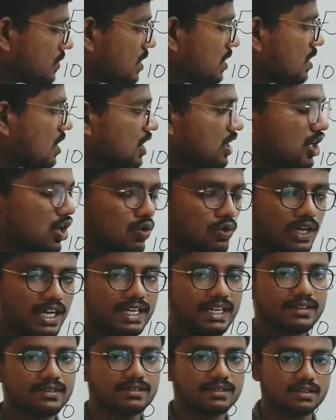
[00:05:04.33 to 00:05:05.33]
Now let
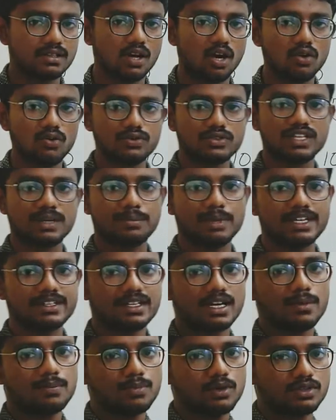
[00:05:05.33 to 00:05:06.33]
us solve some
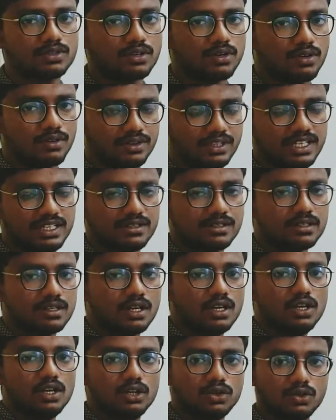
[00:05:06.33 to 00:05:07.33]
examples on this
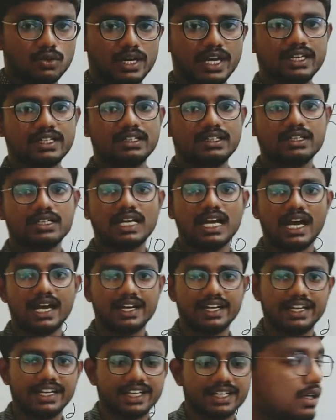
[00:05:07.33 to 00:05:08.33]
to get
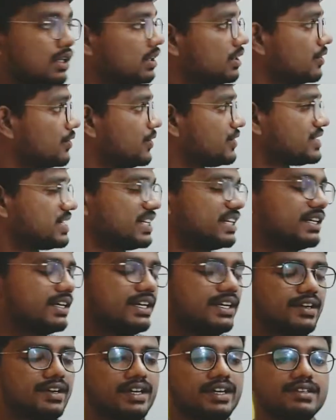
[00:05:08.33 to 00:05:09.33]
clarity. The question
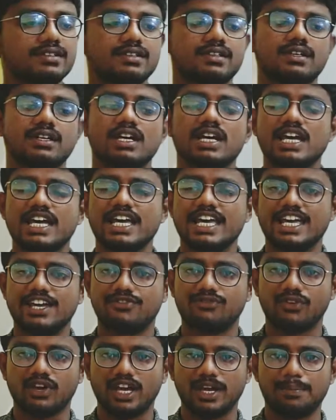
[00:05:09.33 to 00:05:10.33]
here is,
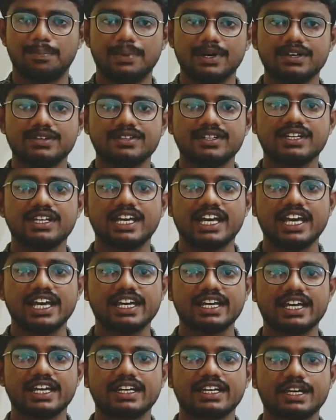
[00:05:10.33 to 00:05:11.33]
if a person A
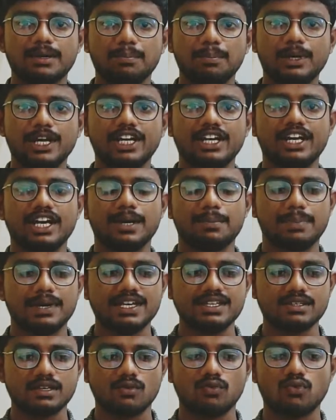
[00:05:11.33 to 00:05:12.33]
can complete a
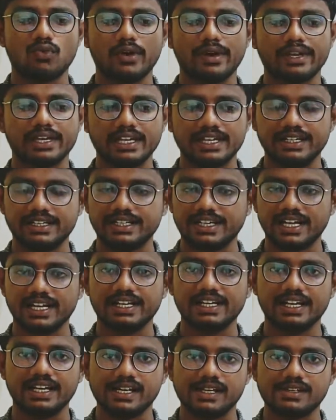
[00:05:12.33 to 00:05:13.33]
piece of work in
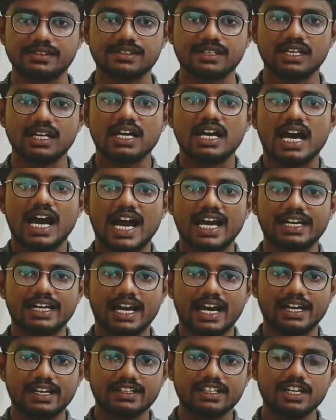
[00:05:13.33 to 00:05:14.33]
10 days and
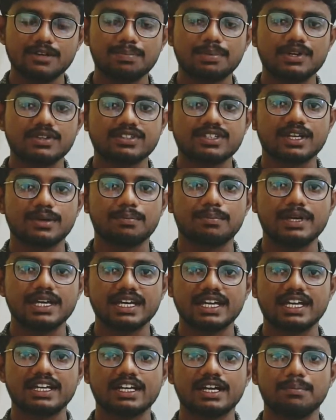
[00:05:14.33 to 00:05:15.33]
another person B
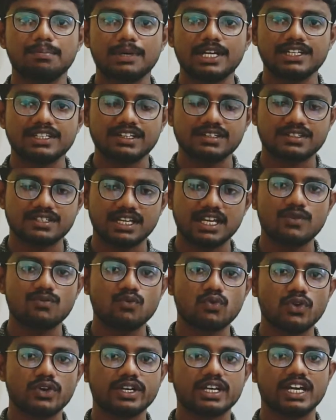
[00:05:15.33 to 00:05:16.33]
can complete the
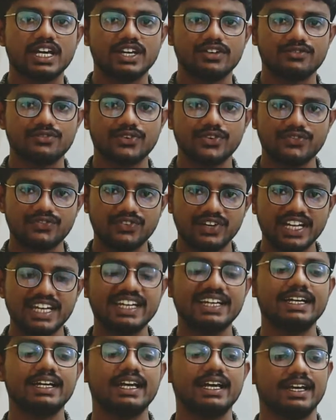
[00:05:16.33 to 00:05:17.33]
same work in
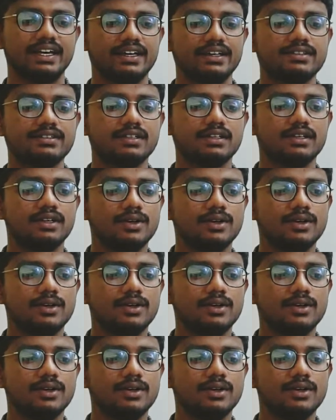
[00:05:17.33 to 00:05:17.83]
15 days,